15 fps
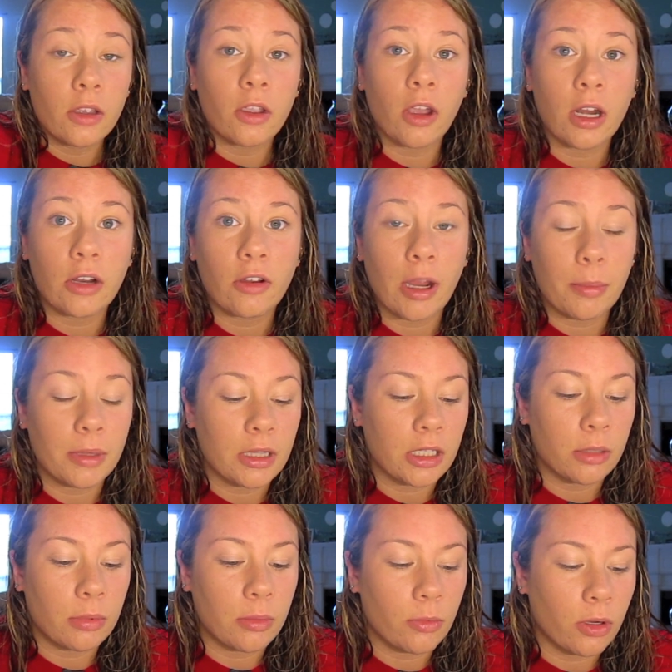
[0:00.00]
Go ahead and grab a
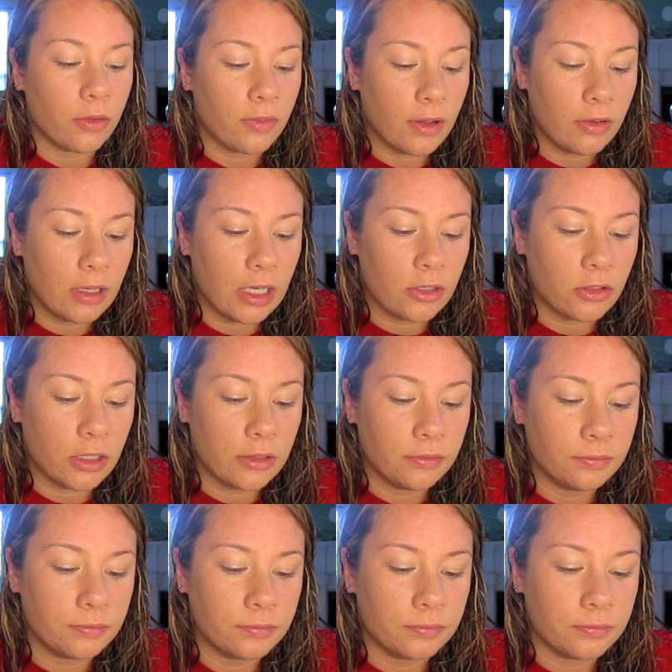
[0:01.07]
little bit more foundation.